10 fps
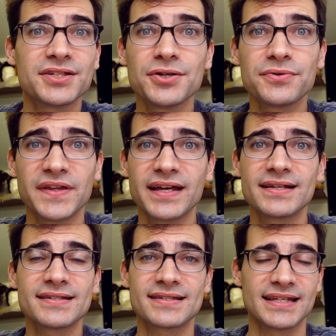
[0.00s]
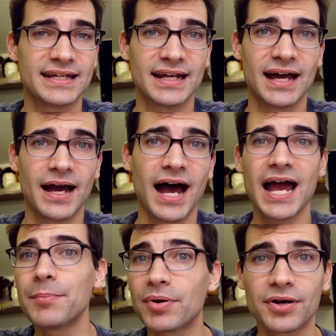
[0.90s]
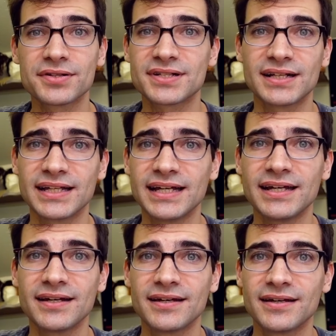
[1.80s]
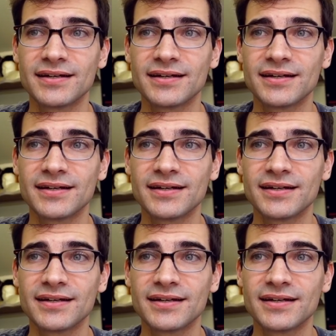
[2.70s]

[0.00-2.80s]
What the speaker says: the two things that I personally